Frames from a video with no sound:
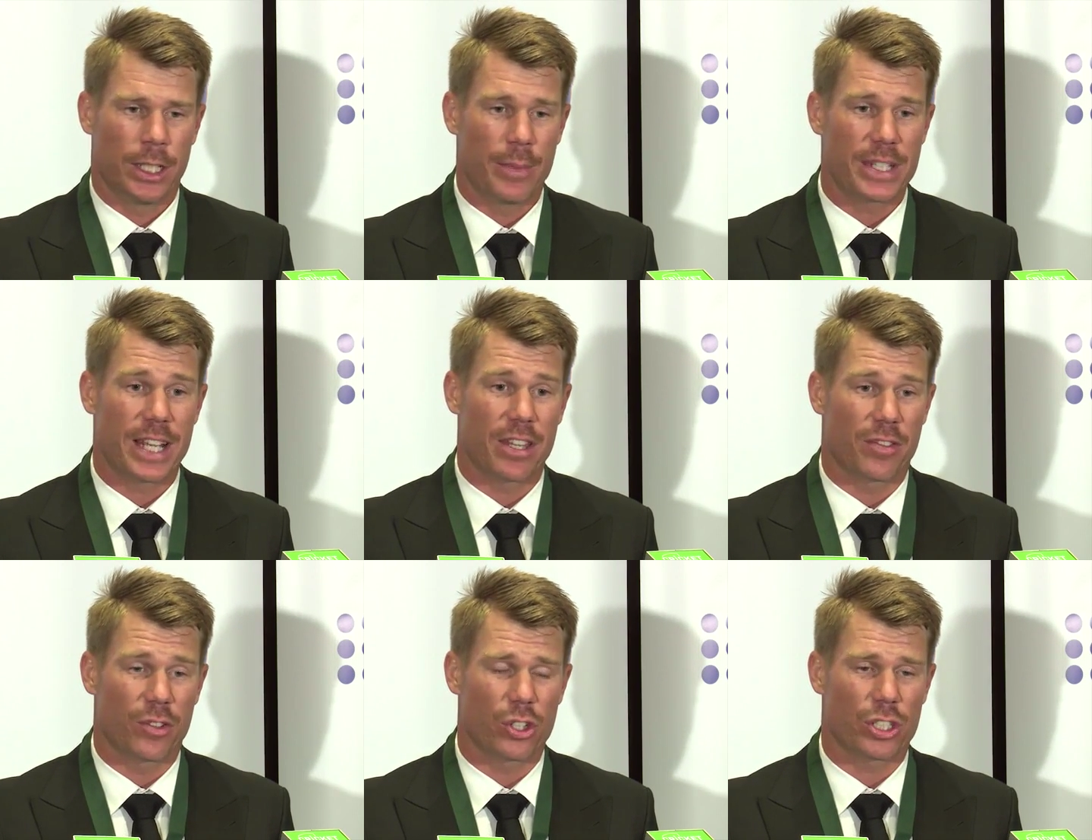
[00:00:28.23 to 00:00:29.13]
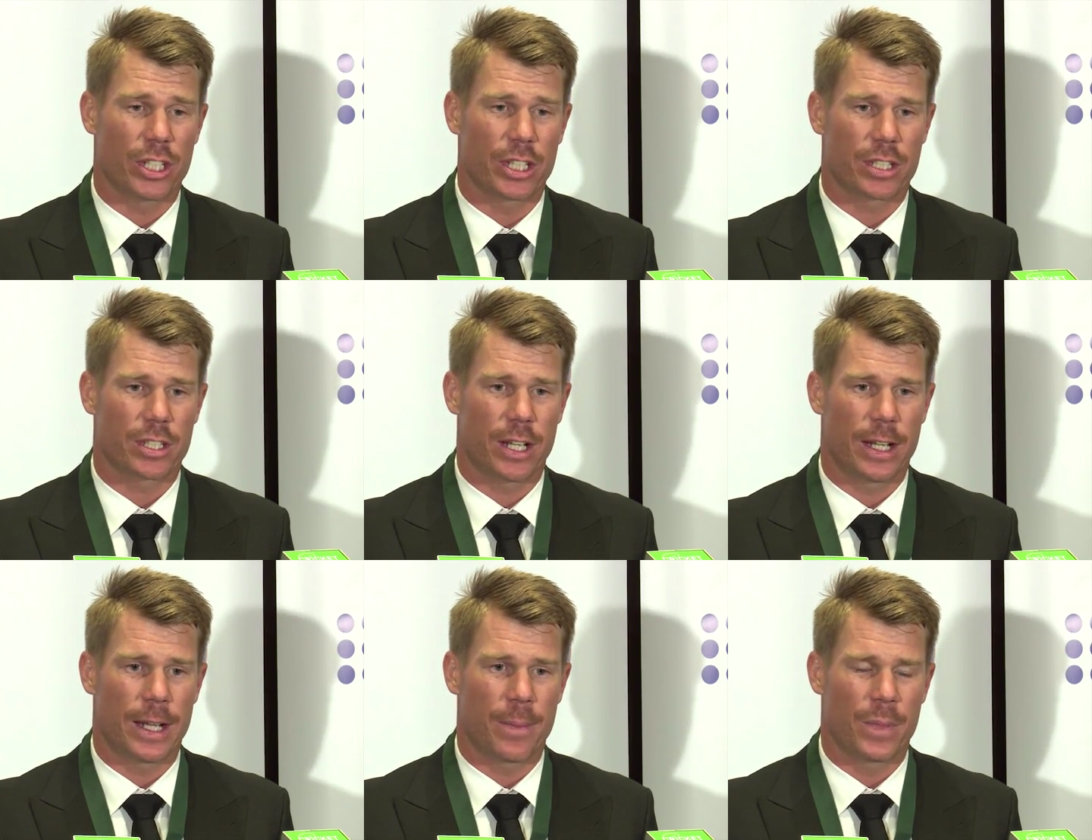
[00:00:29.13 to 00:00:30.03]
missing out in the first innings,
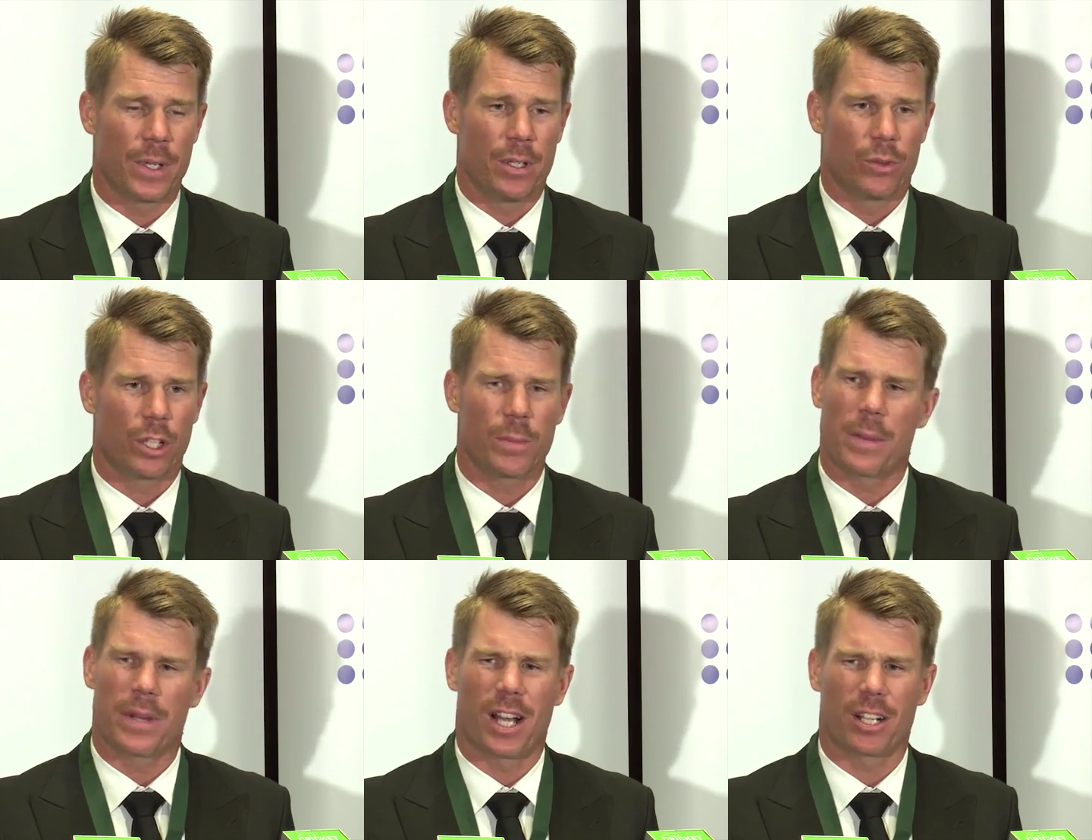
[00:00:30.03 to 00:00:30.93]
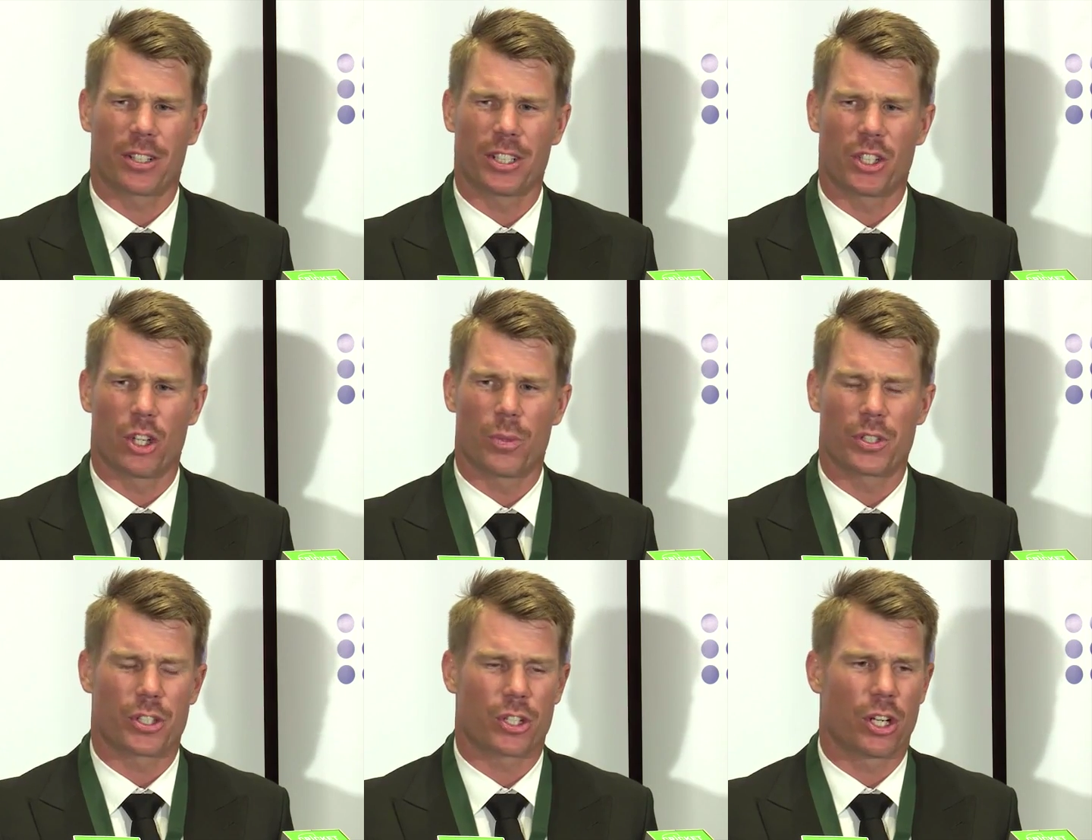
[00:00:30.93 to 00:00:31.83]
um, really made me hungry and
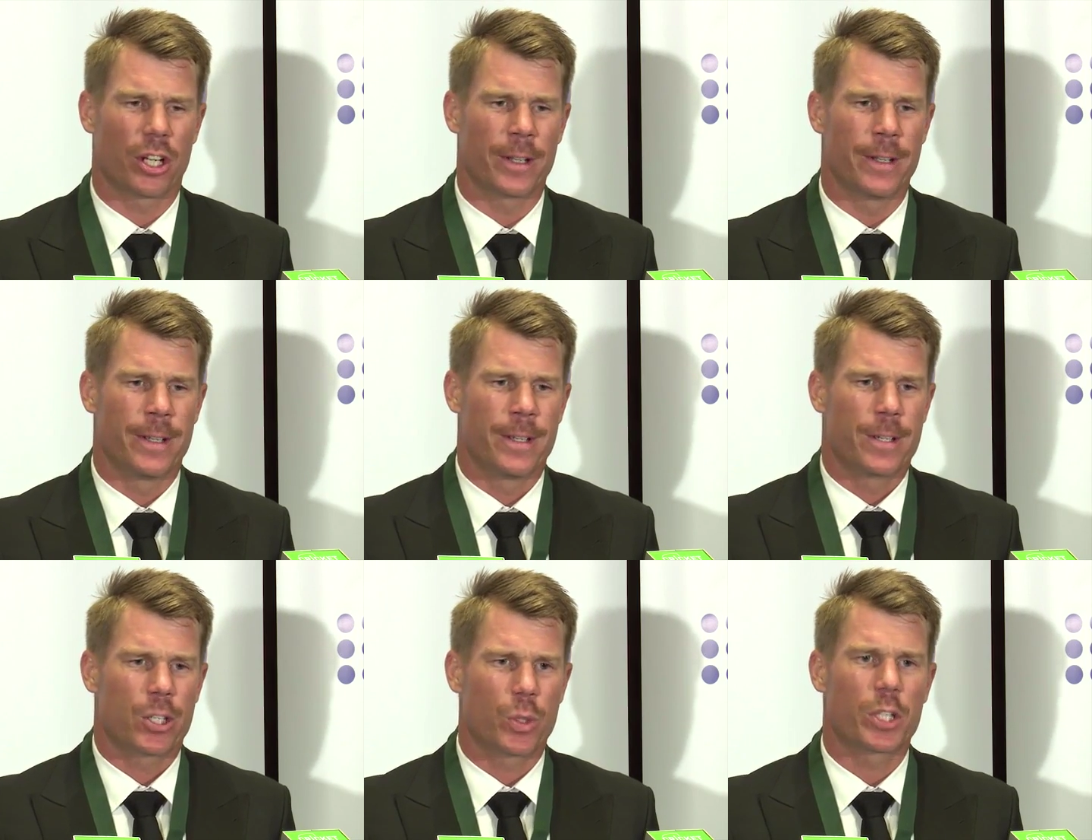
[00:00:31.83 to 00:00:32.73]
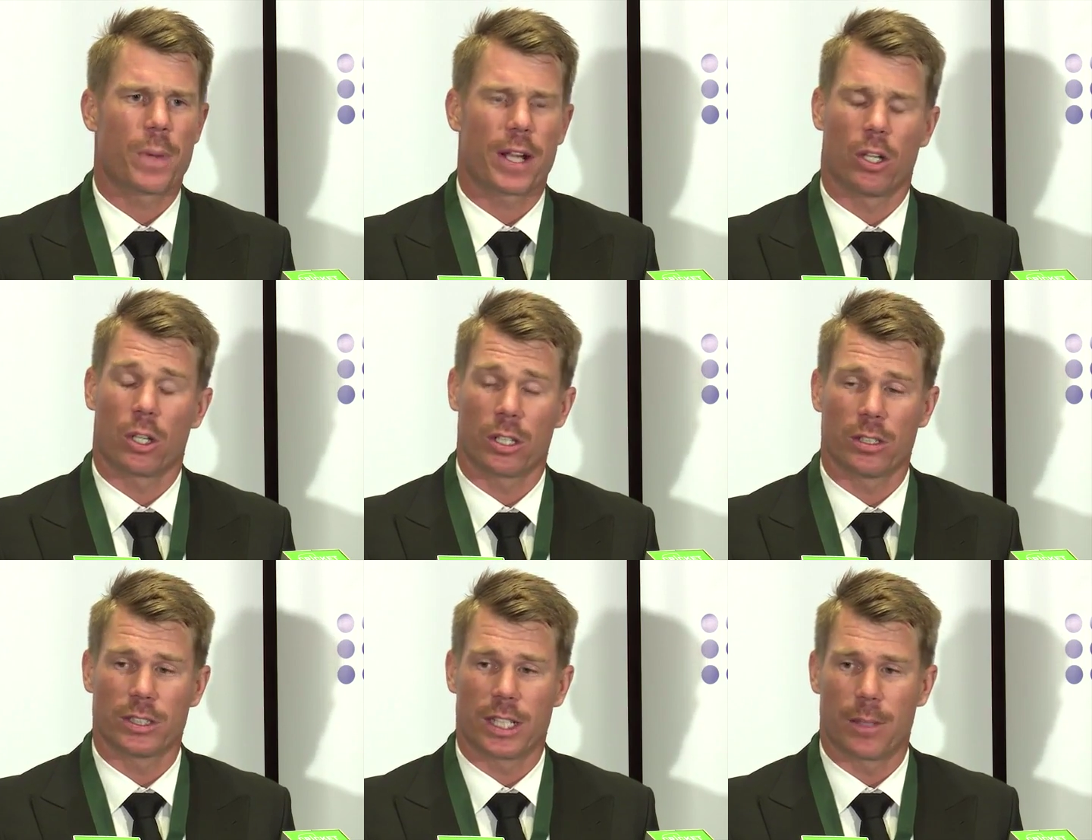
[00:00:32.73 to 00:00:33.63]
determined to try and switch back on
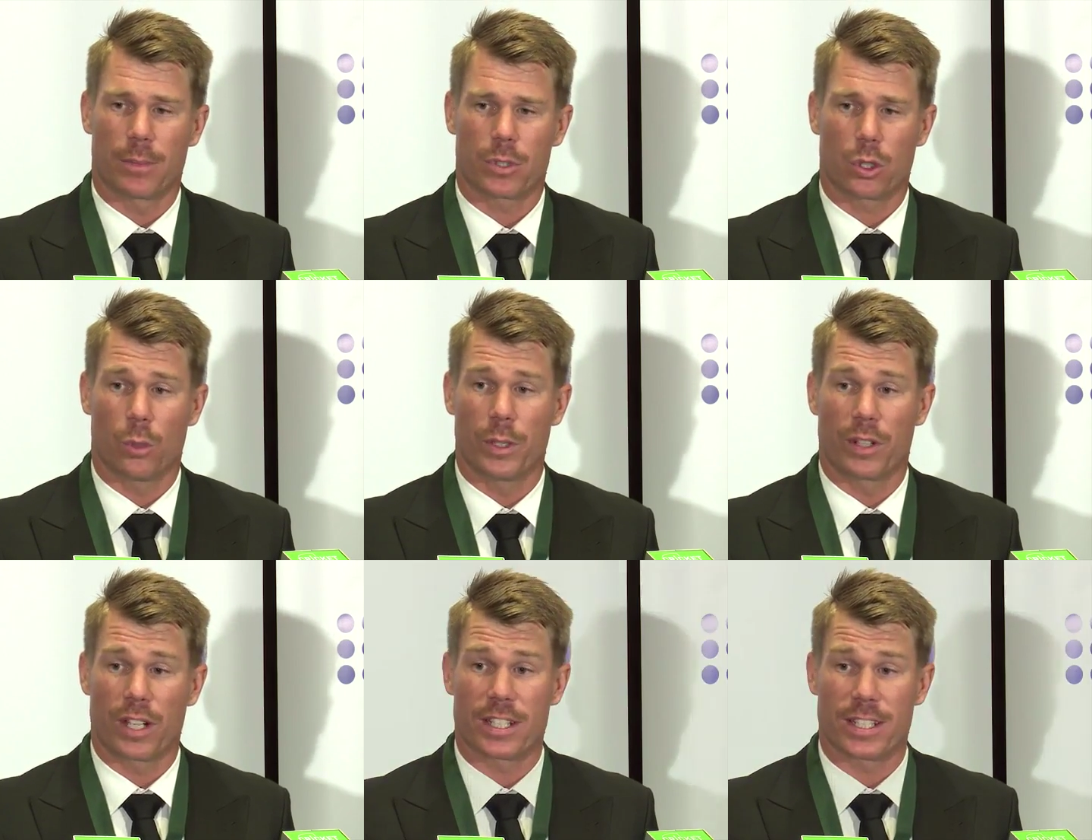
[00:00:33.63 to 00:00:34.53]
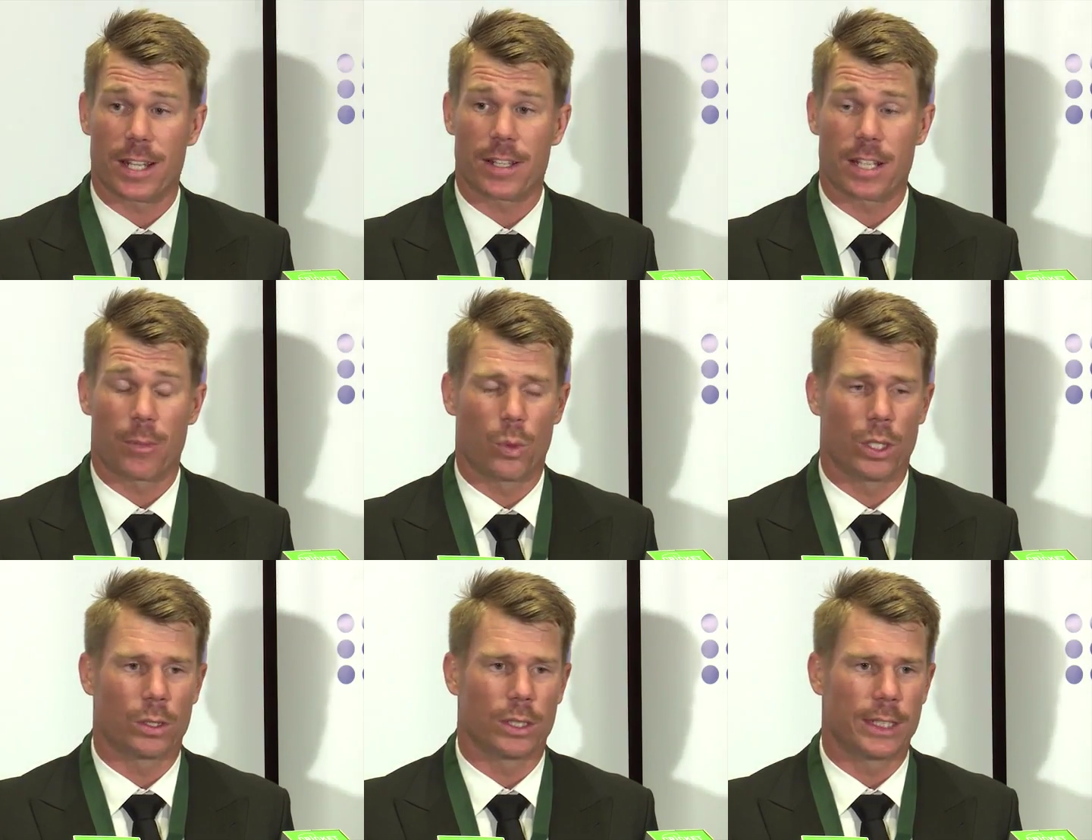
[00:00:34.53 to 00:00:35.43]
and um, score big runs and start the summer
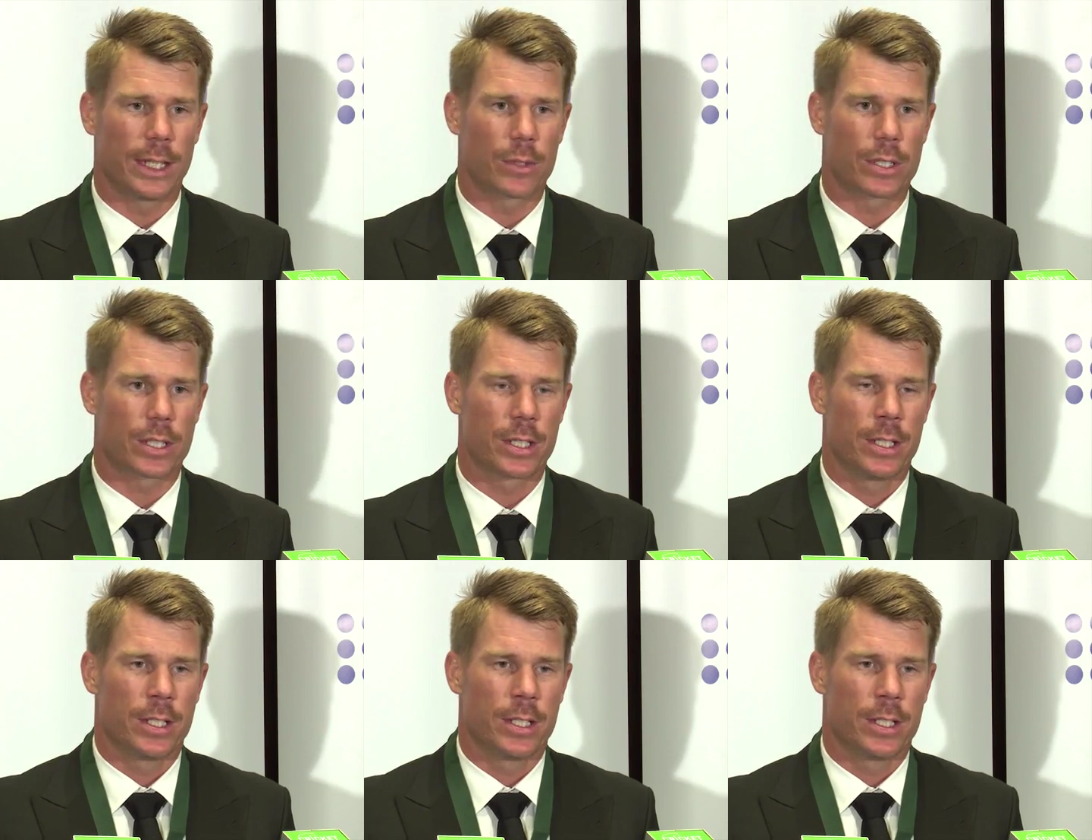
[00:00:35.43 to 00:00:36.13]
well. And that was,